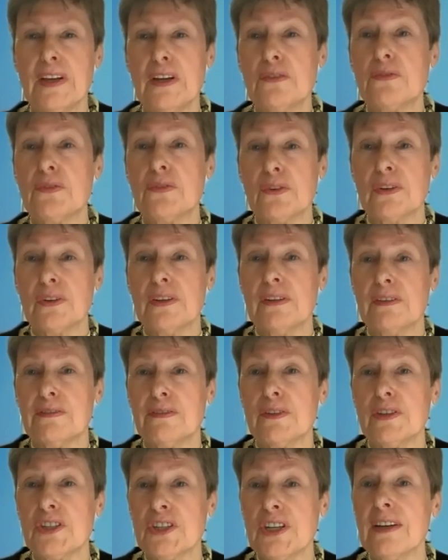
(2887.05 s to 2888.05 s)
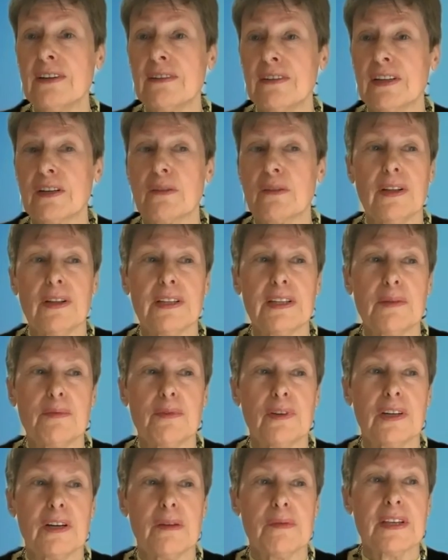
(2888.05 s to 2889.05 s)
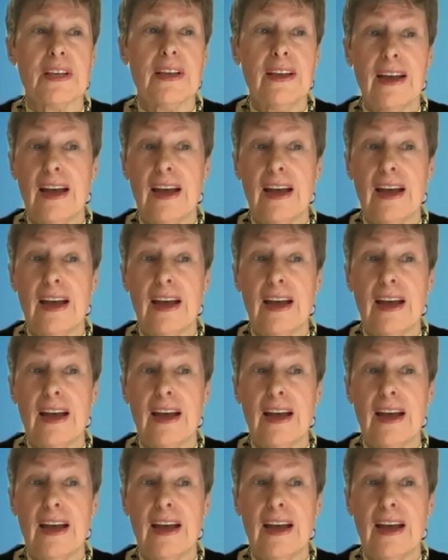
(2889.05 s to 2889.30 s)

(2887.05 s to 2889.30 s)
for gender equality programs.